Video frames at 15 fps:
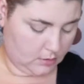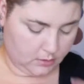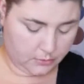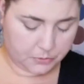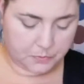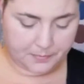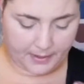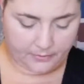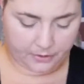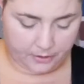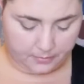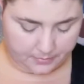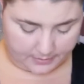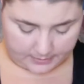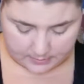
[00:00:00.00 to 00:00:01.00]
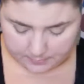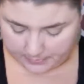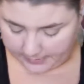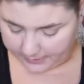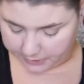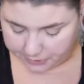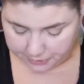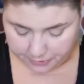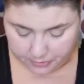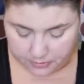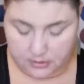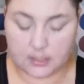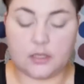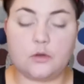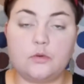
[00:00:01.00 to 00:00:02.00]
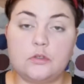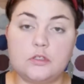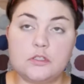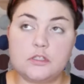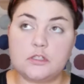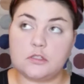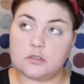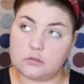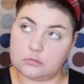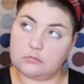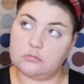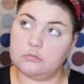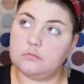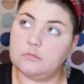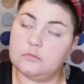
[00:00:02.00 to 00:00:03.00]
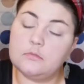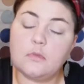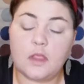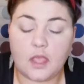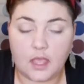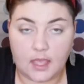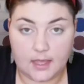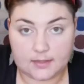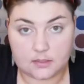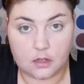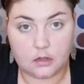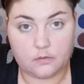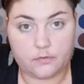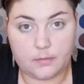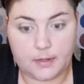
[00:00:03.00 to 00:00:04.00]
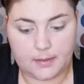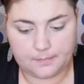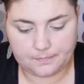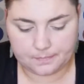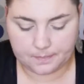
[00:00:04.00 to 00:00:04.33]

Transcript: Loose powder plus black shirt equals it's all over me.